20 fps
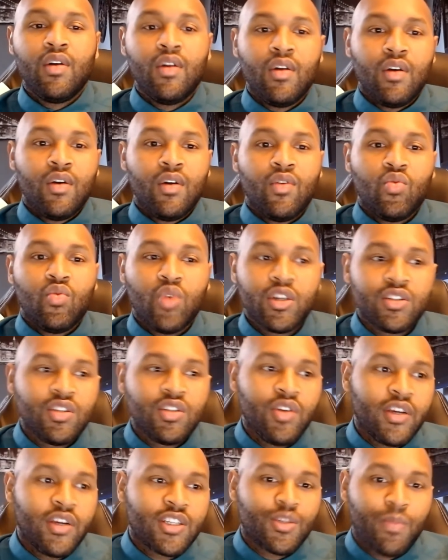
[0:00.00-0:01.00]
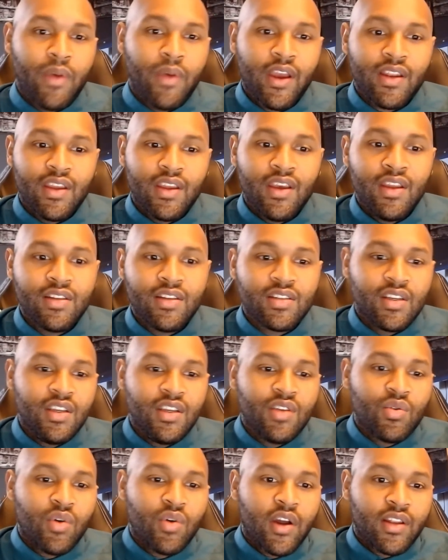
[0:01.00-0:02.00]
what do you expect n to equal
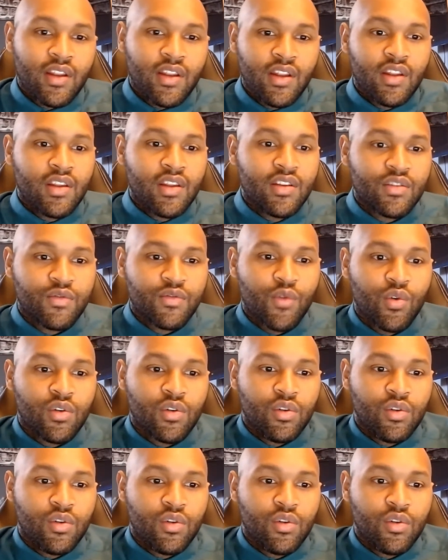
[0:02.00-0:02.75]
at the end of this for loop?